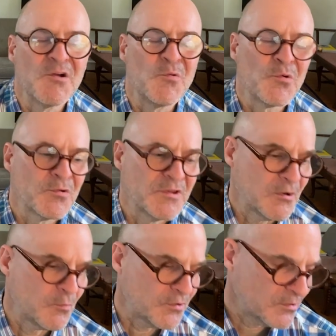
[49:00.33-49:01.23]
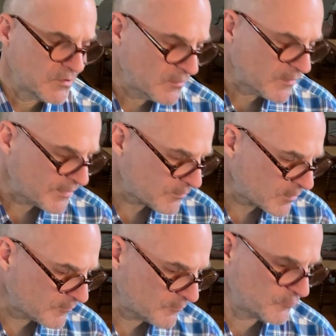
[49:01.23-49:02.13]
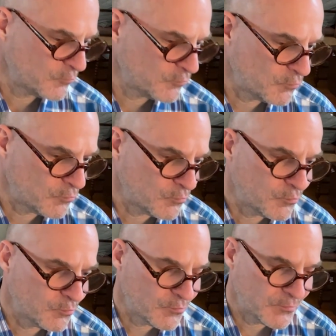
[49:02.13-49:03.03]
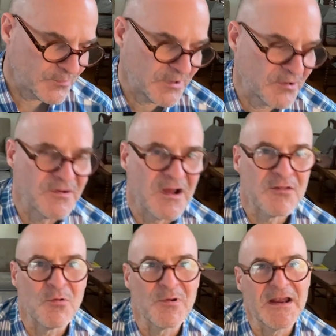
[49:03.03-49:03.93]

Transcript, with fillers: know, I thought, you know, not long